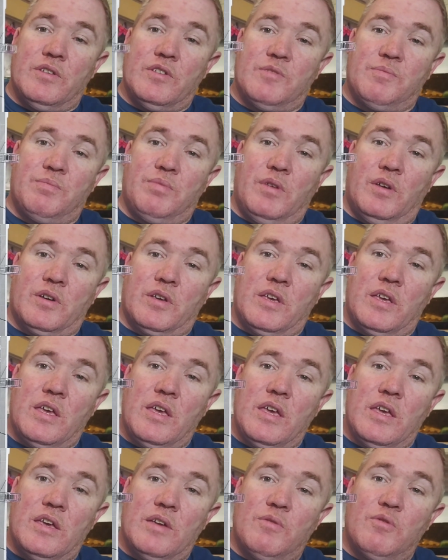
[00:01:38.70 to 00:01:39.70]
this block
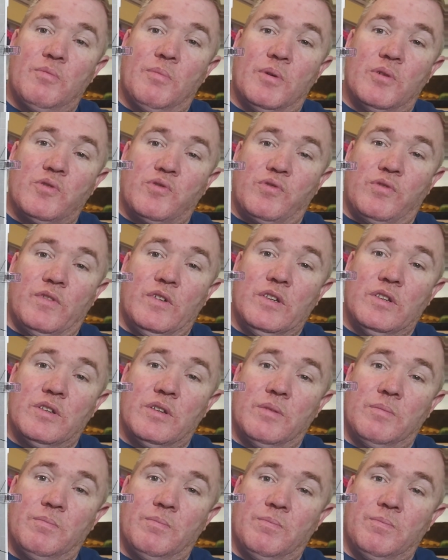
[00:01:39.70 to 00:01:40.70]
here, or most of it.
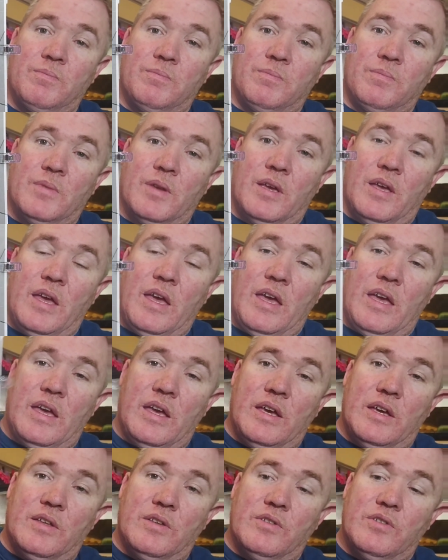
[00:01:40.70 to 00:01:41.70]

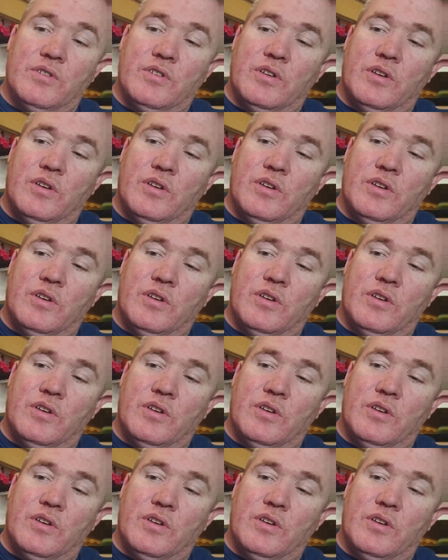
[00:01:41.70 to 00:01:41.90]
And